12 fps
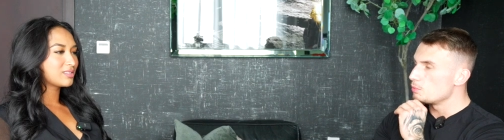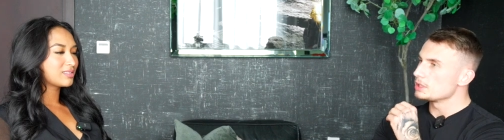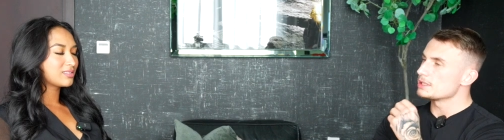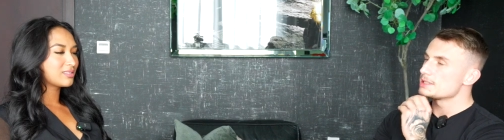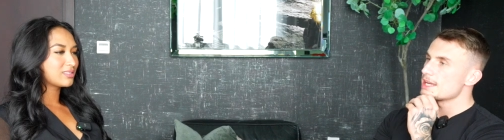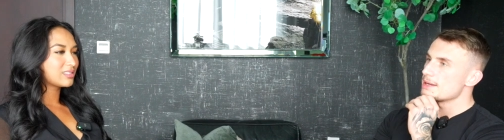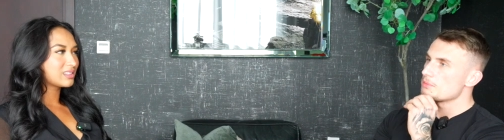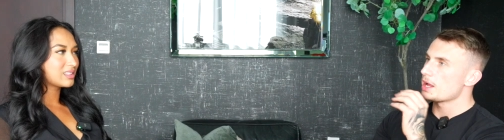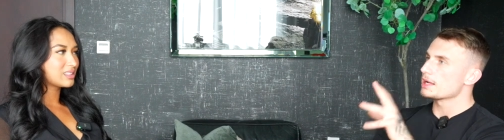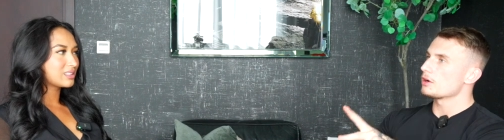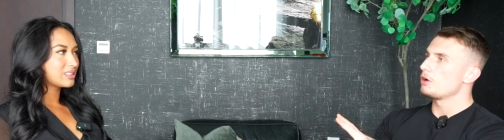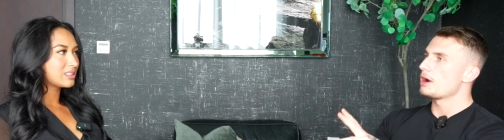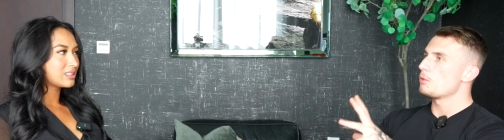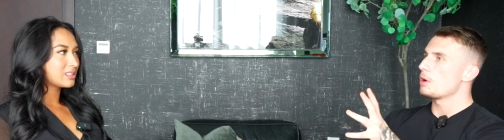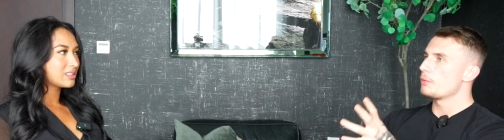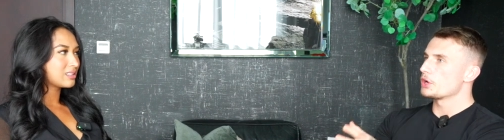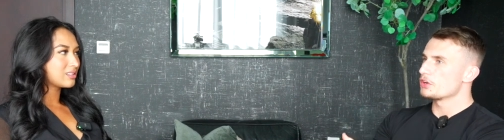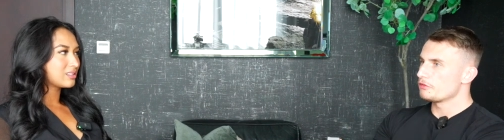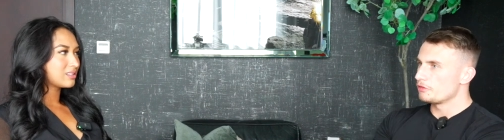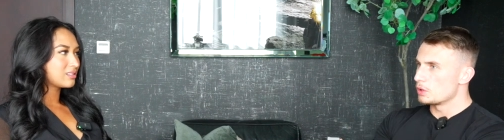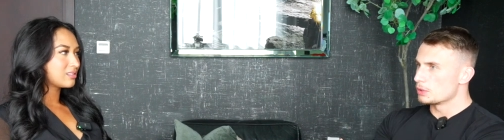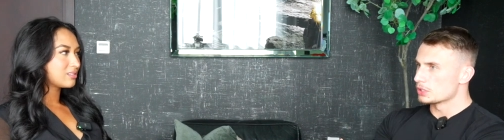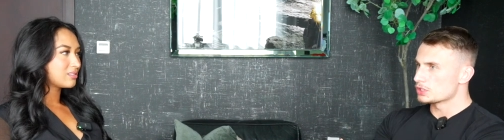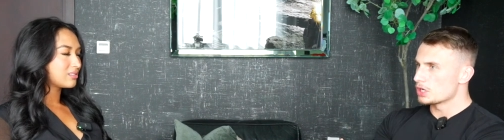Speaker 1: in with the same, like, all right, where are we going to
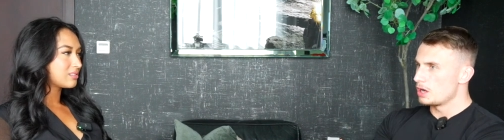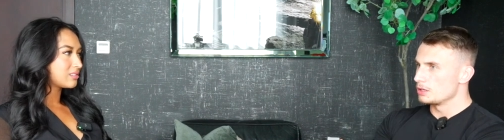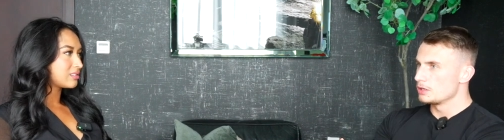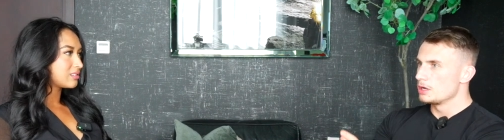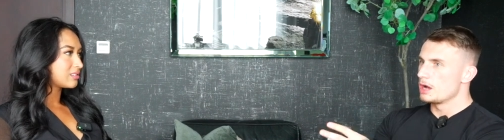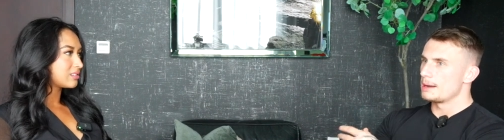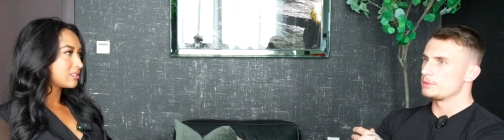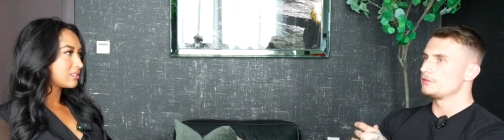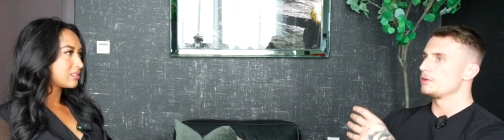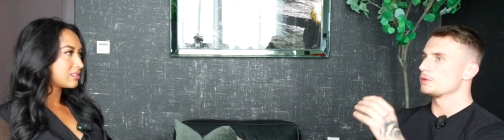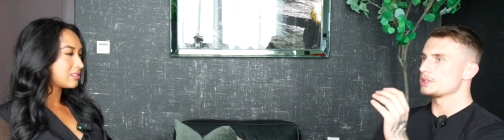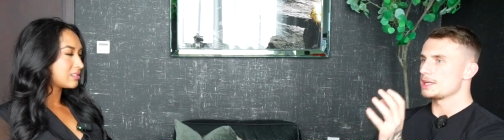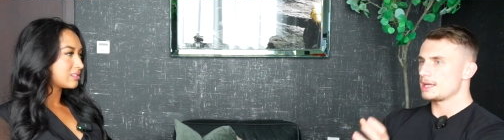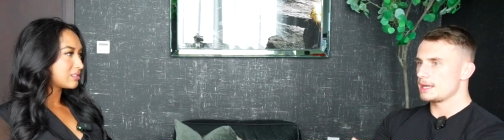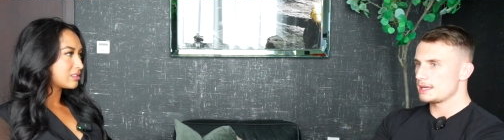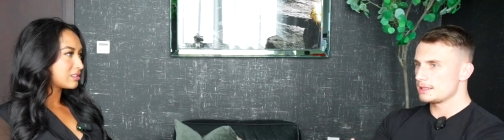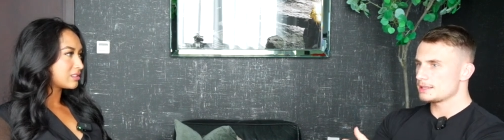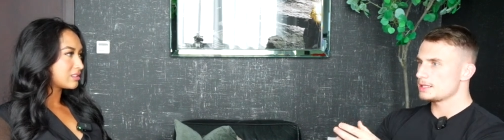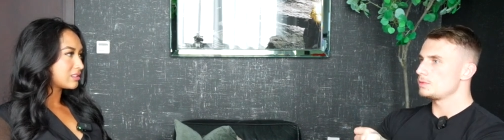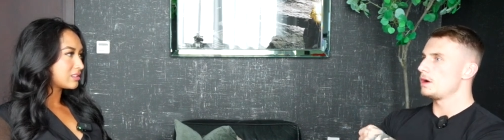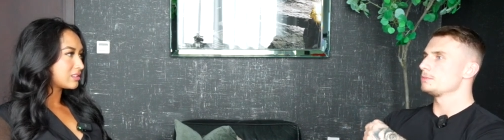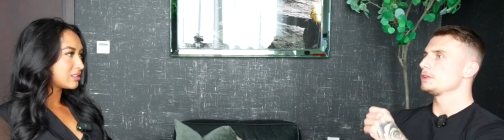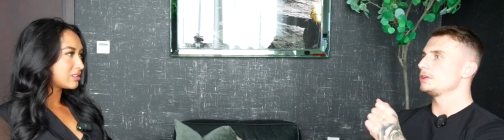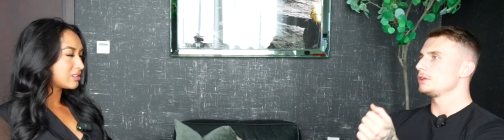focus on? I'm going to focus here. This is
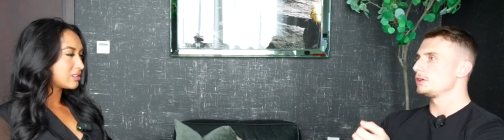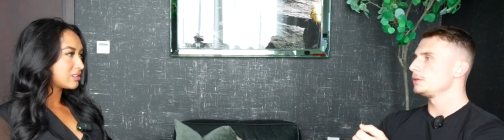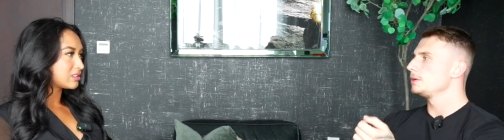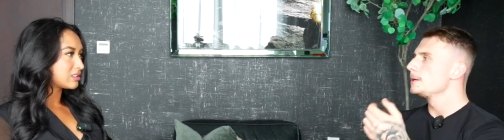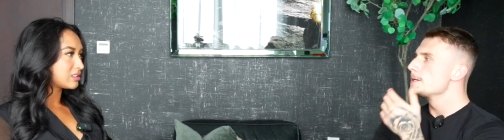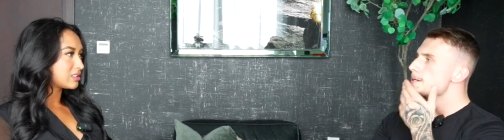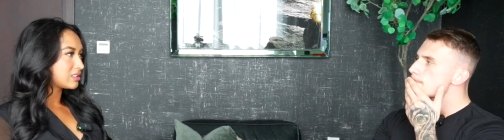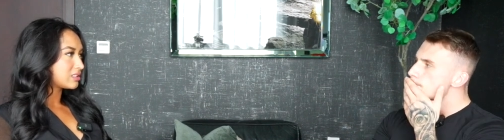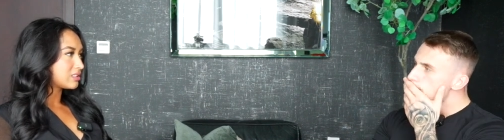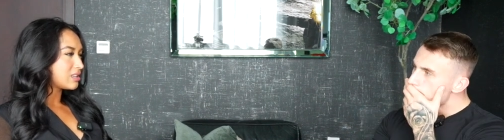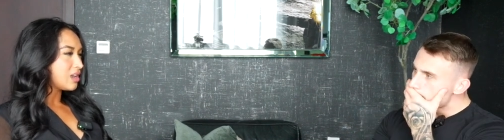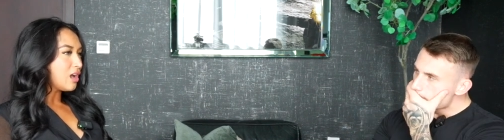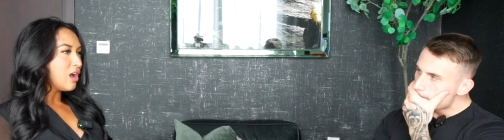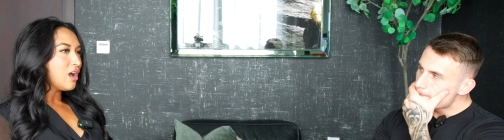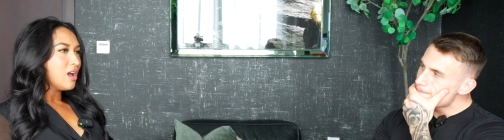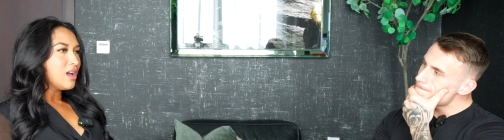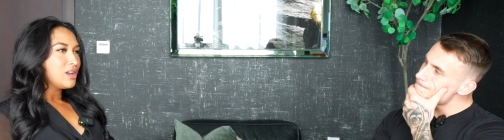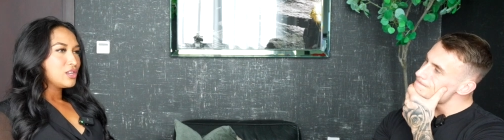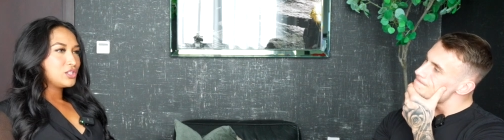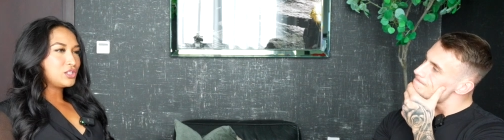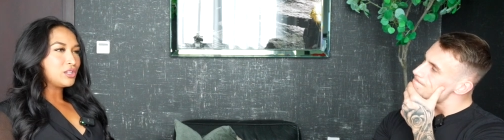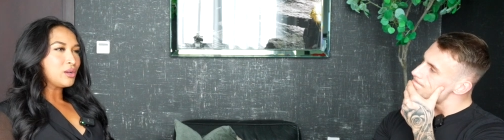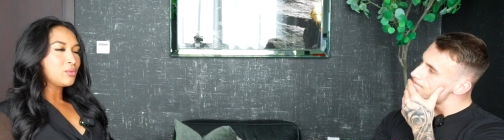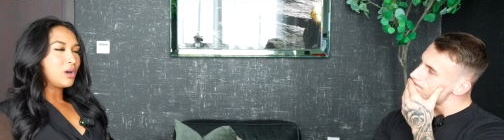what I'm going to do.
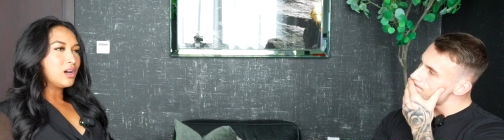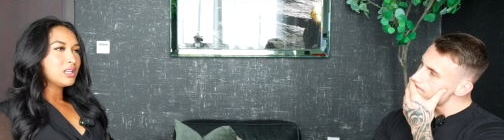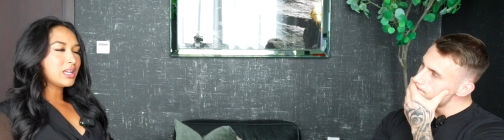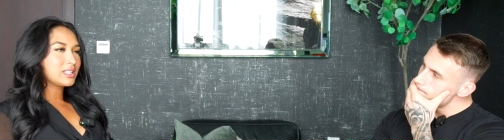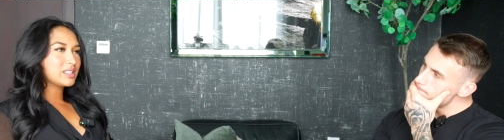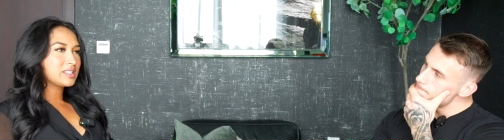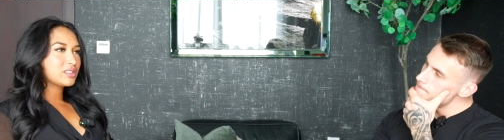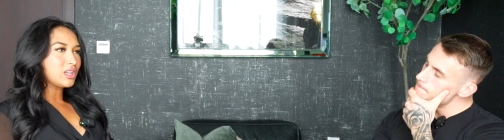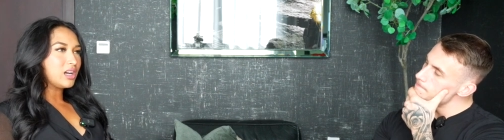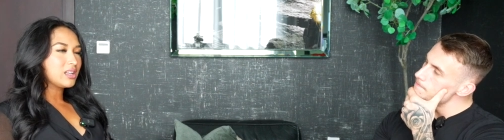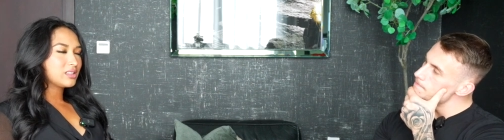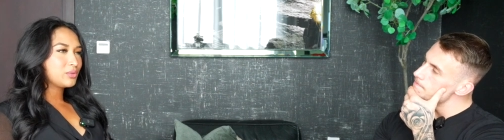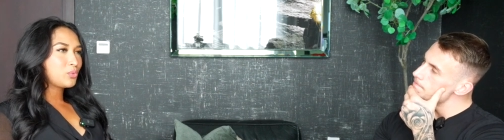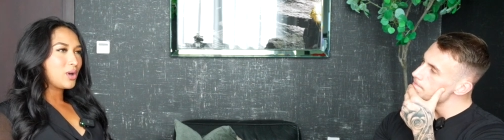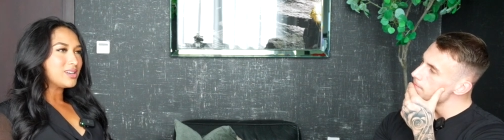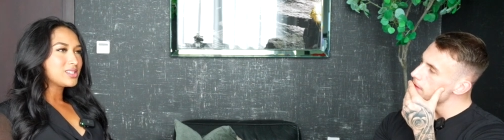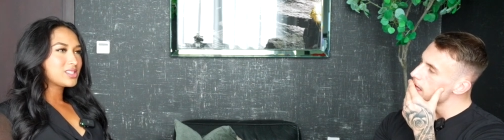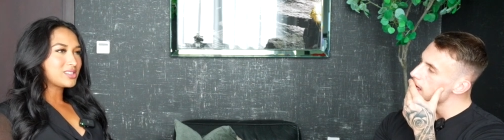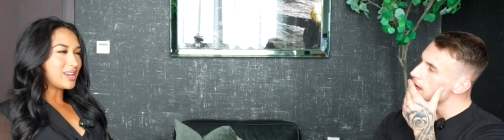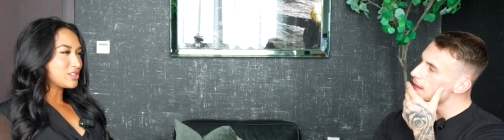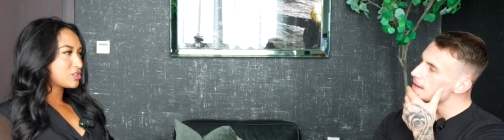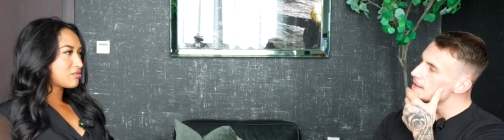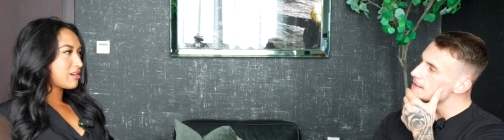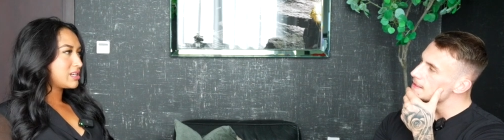
Speaker 2: You know what? Like, there's the word
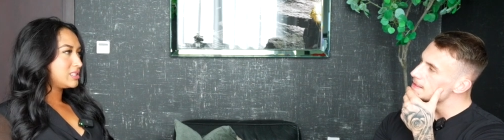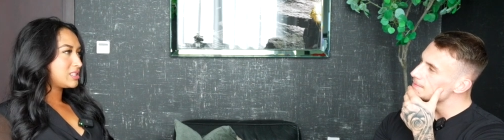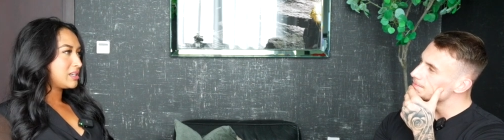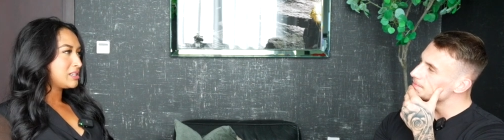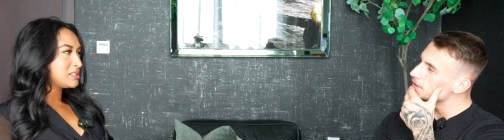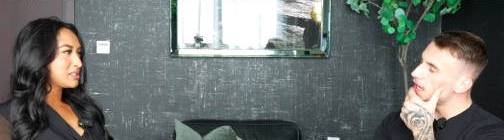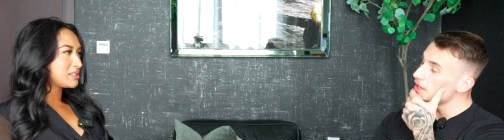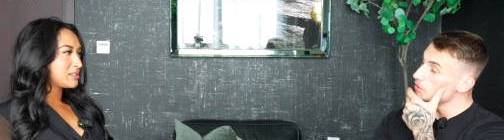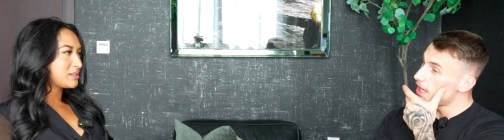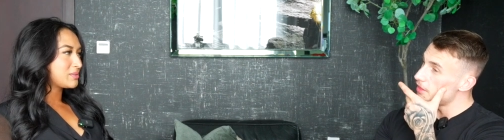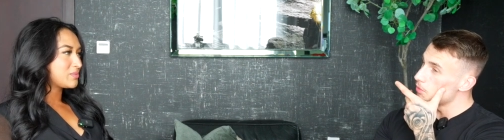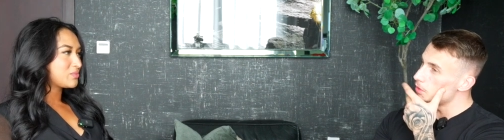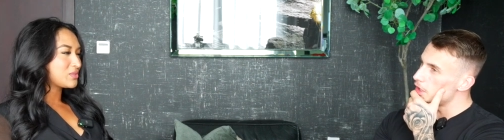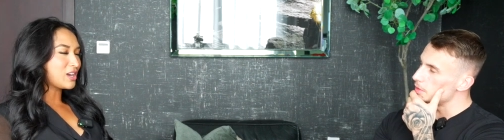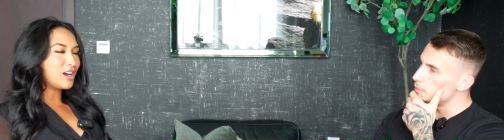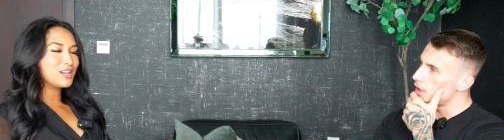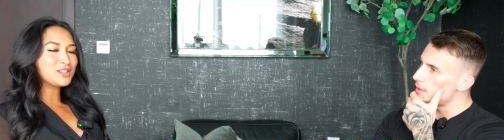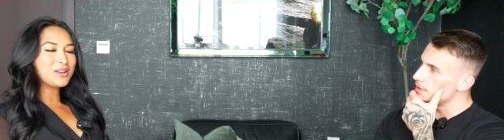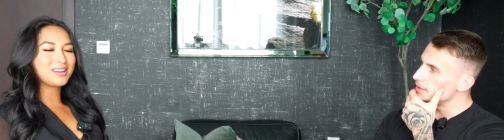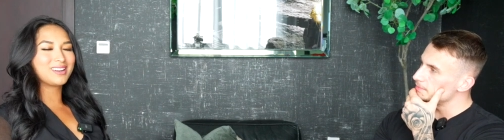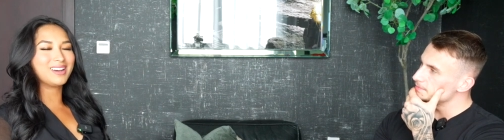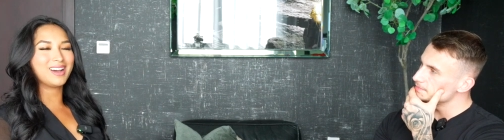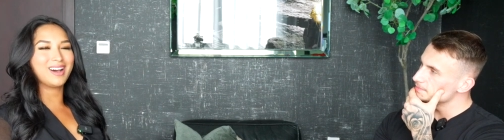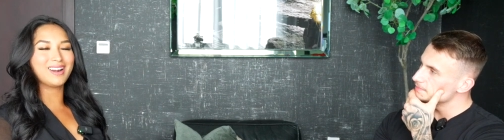saturated.
Speaker 1: No, I don't like the word, but I
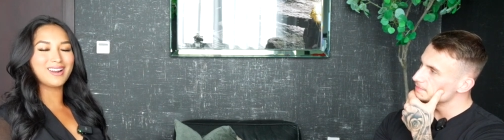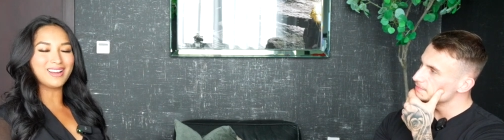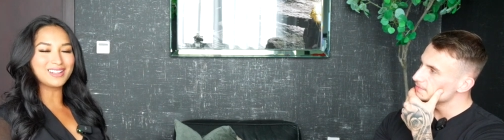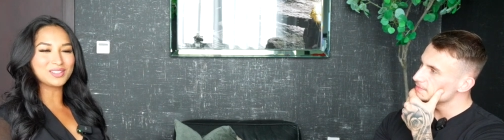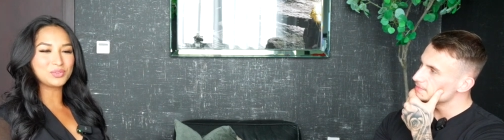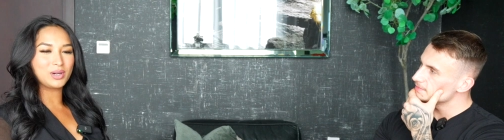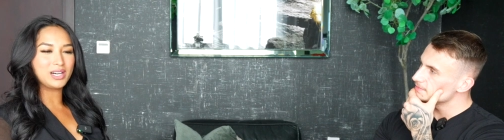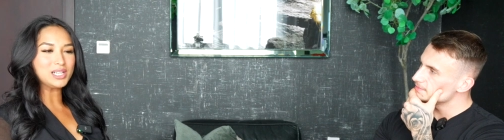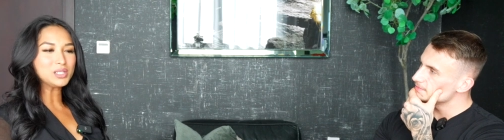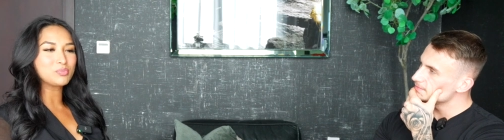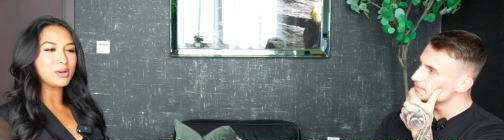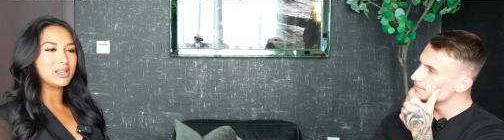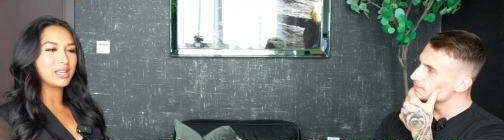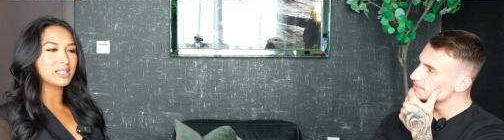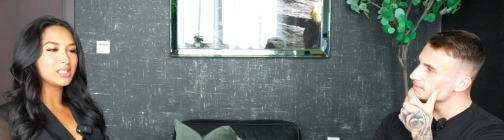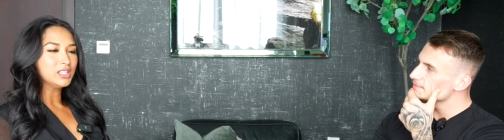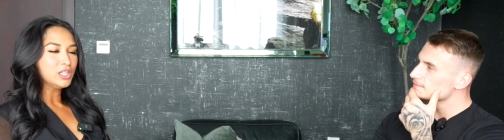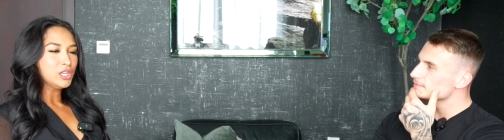mean.
Speaker 2: I like the word, but like,